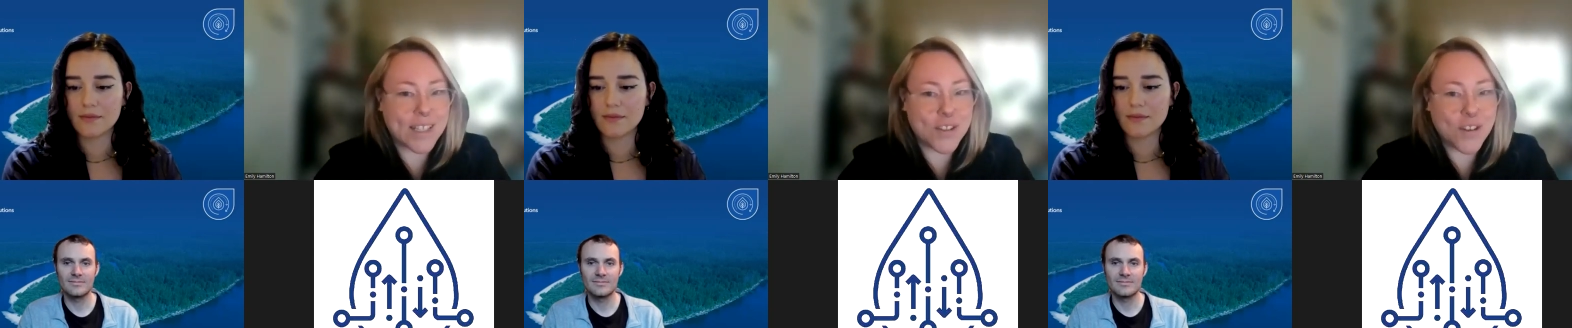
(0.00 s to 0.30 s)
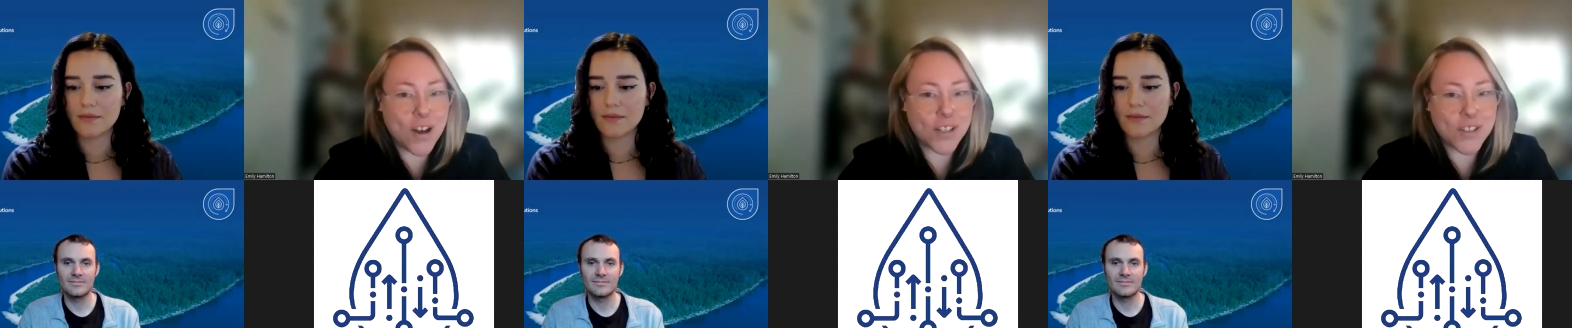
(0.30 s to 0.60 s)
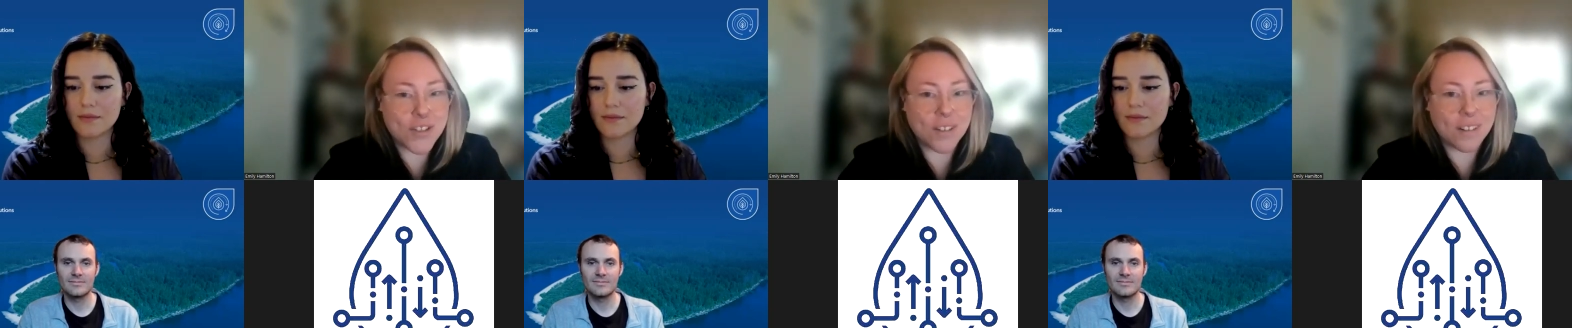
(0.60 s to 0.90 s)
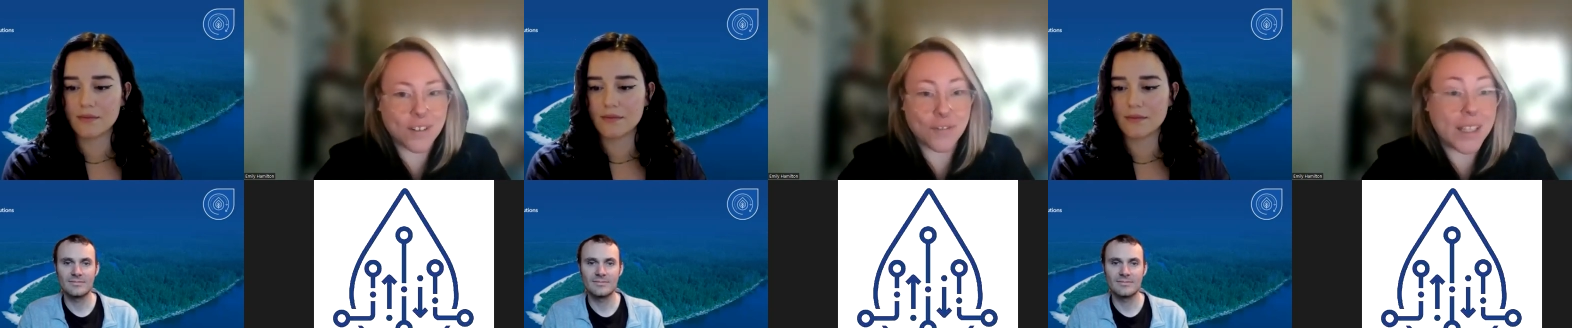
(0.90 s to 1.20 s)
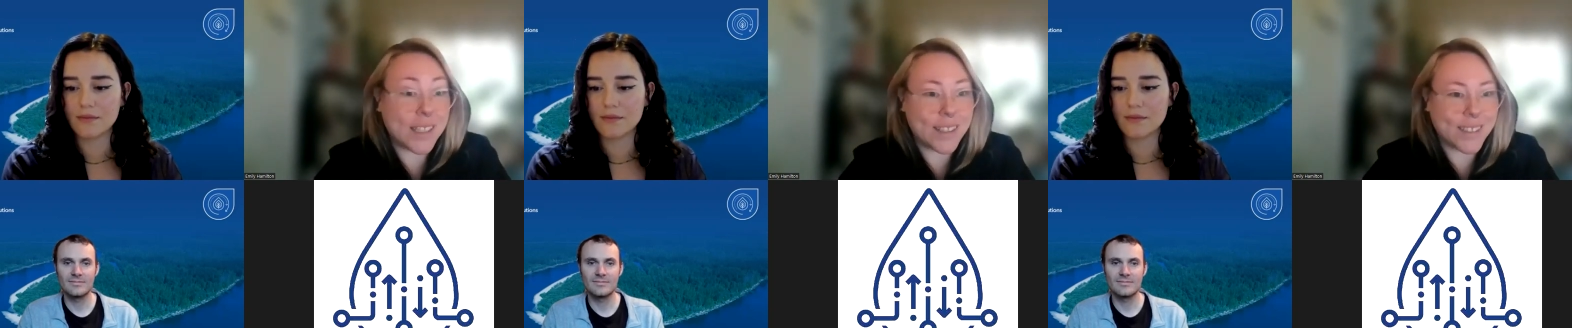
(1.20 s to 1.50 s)
Speaker 1: last thoughts or
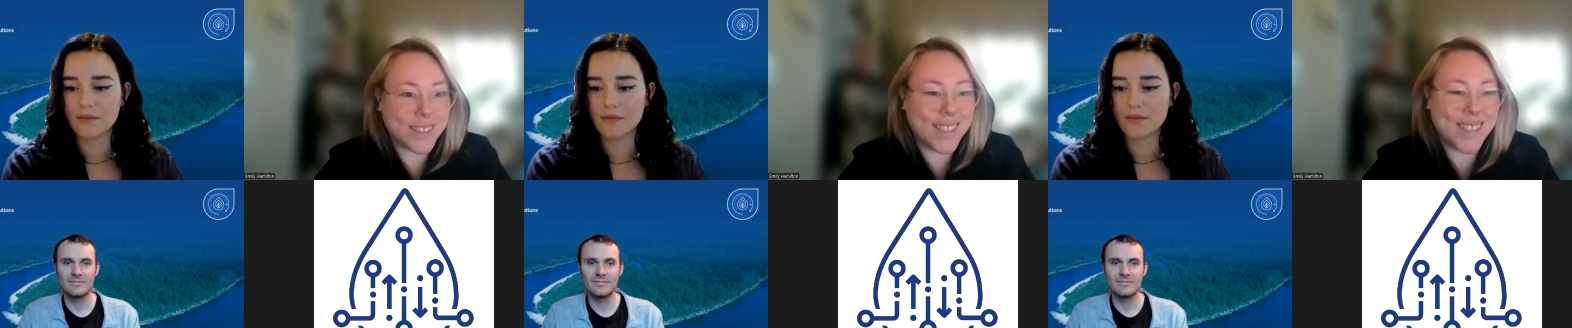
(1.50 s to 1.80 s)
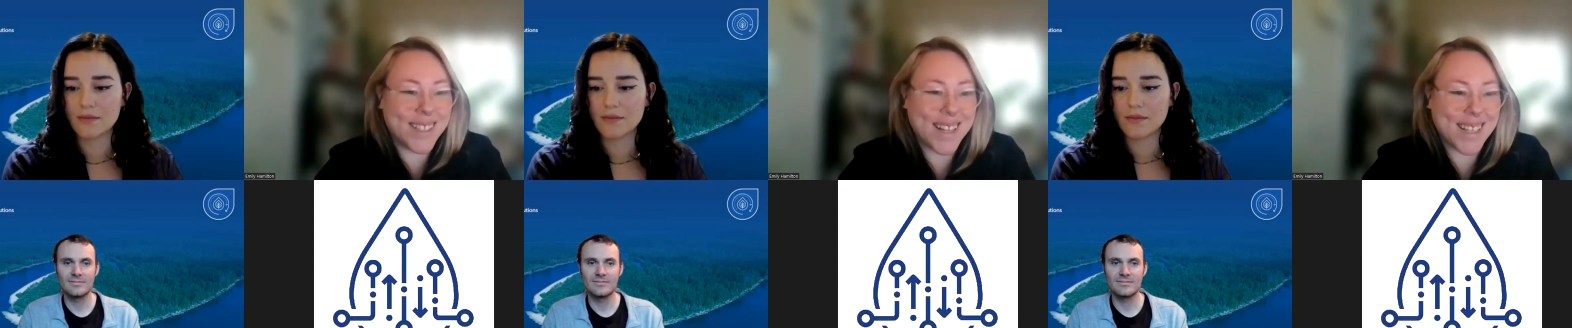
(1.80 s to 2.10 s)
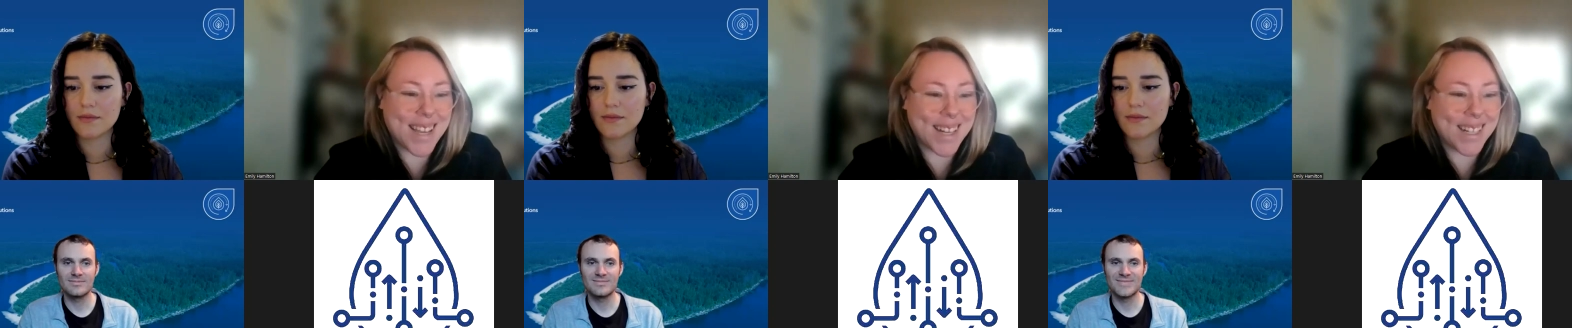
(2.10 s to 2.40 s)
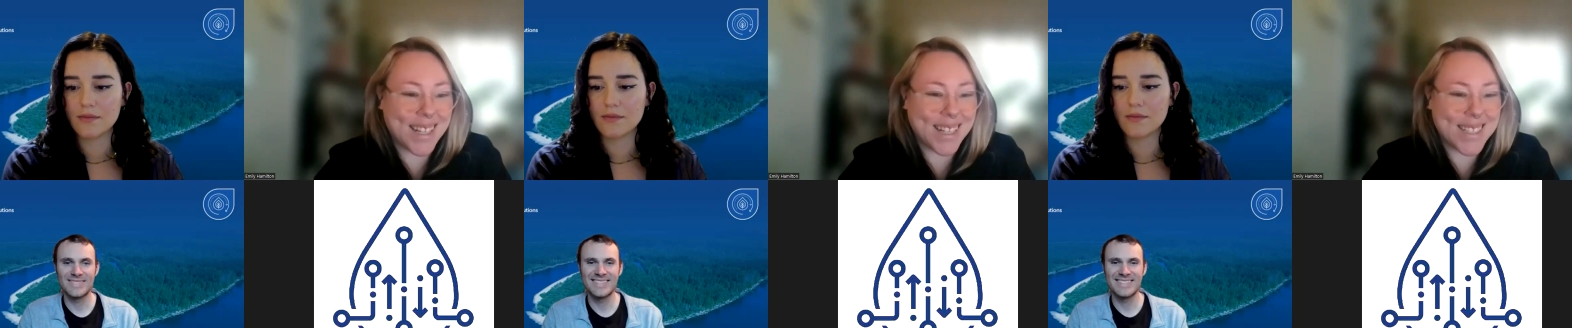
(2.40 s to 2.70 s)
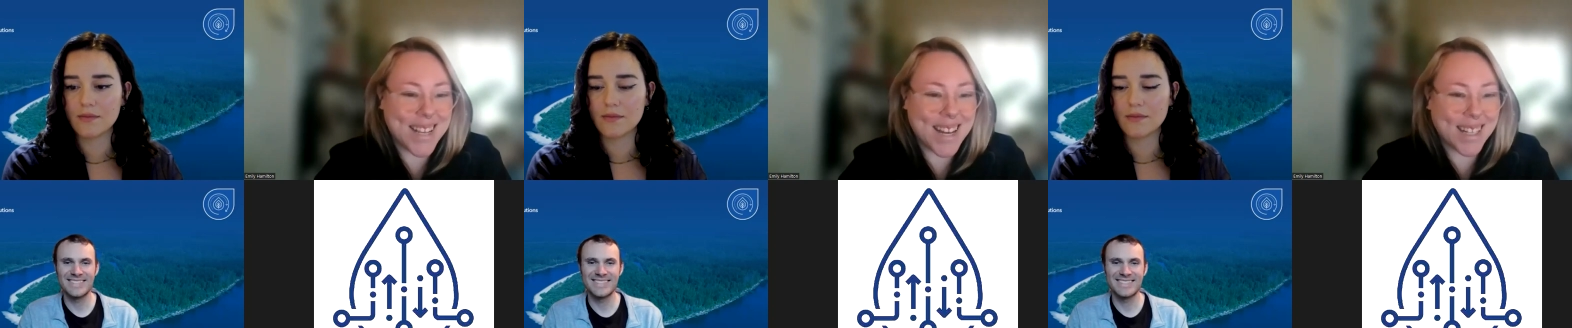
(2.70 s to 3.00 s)
feelings, Katie
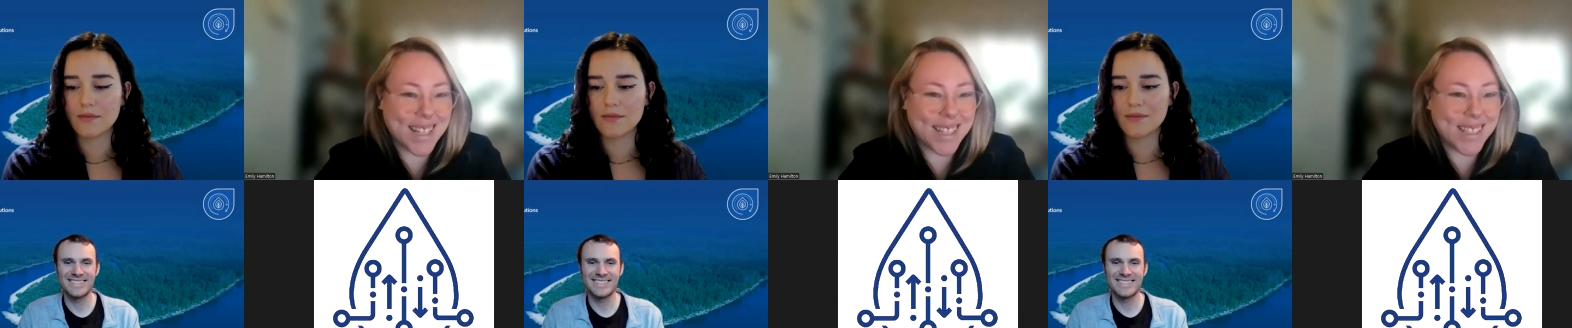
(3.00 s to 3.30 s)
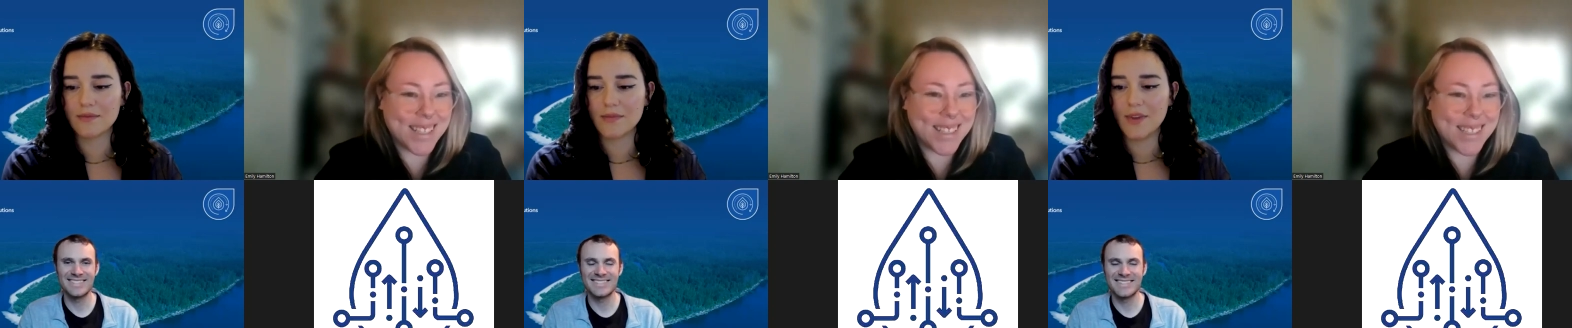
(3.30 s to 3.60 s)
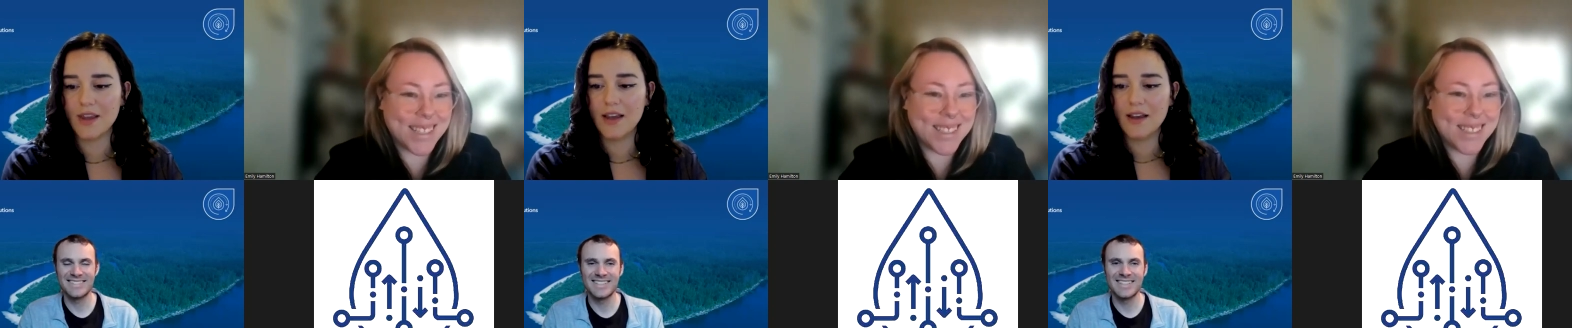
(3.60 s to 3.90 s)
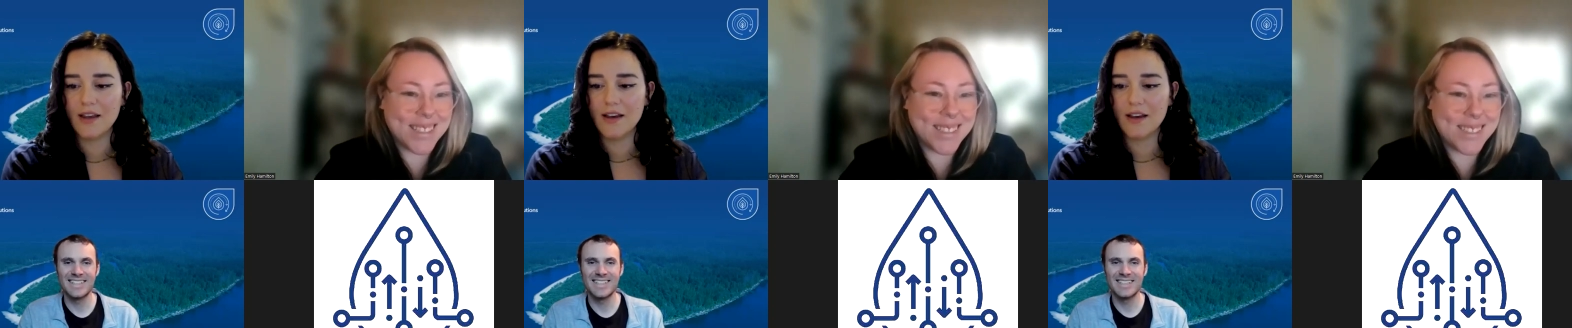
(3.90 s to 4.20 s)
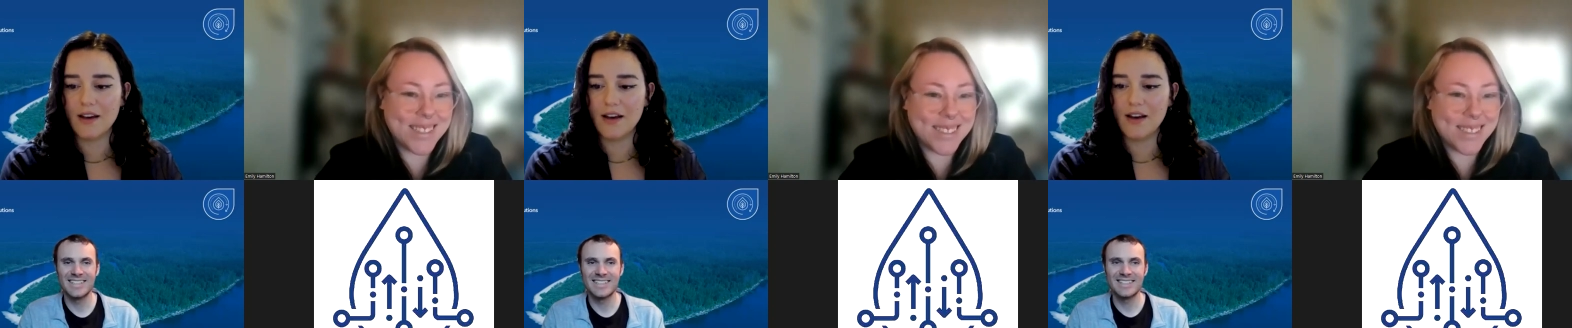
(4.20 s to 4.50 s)
and
Speaker 2: Zach?
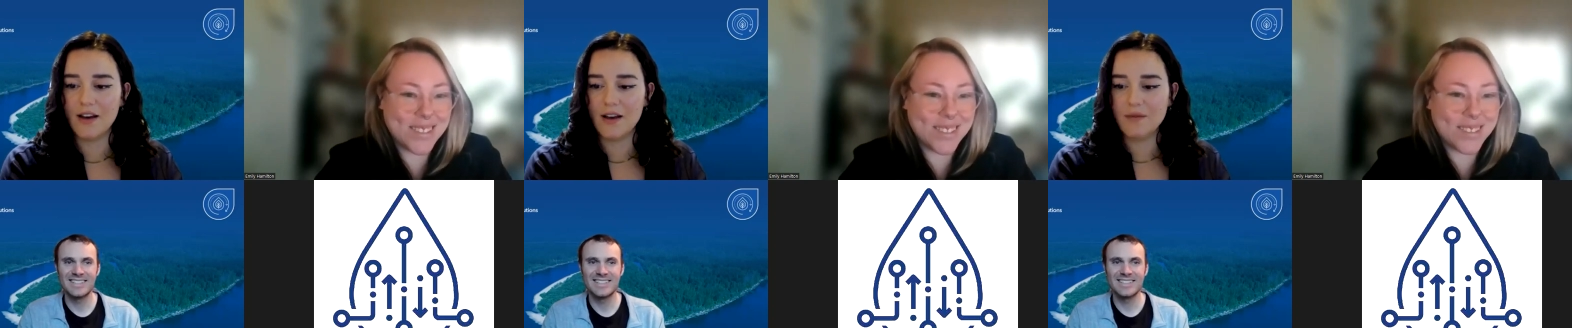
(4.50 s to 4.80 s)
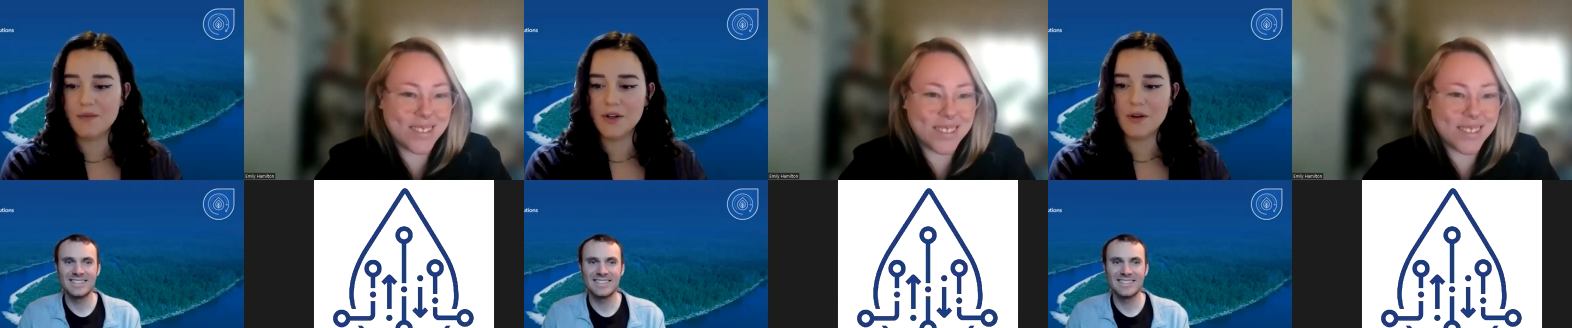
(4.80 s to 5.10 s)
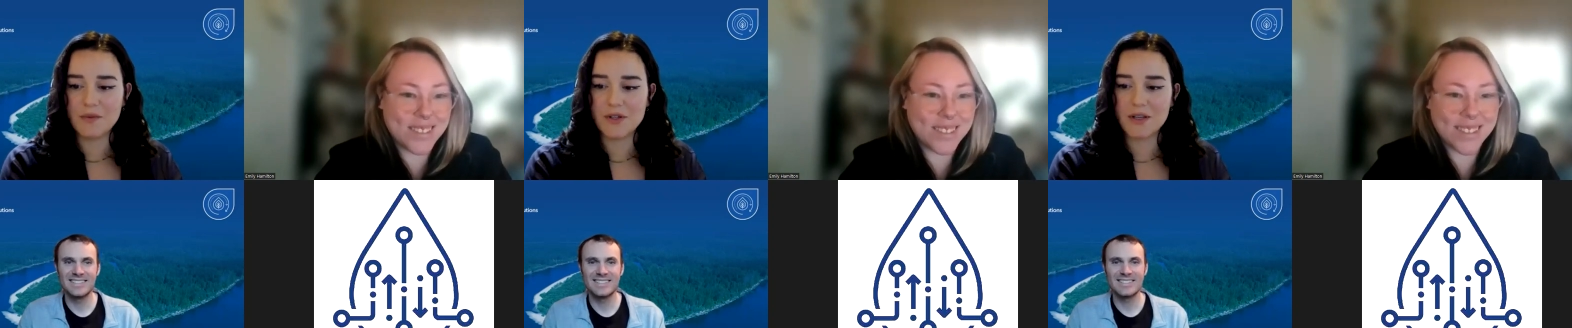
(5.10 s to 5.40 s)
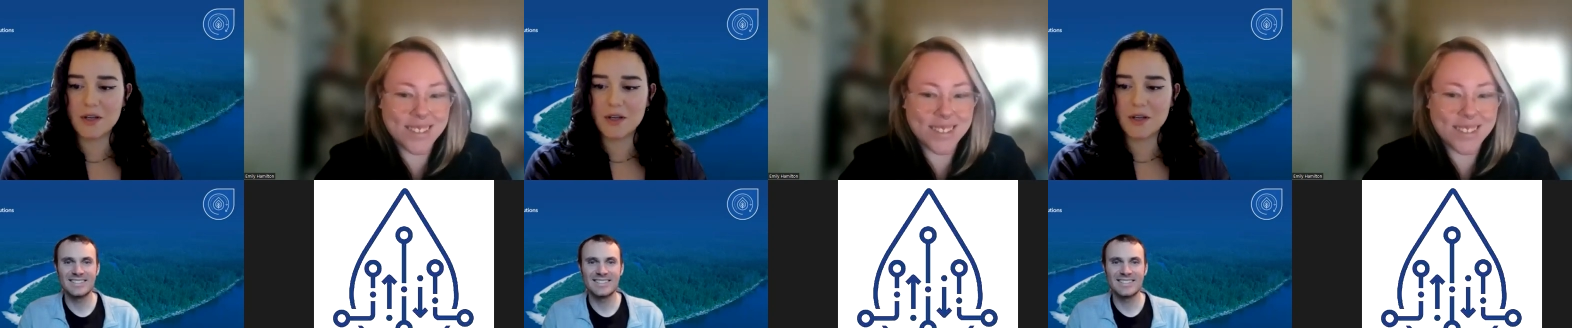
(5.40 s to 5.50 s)
No, I'm just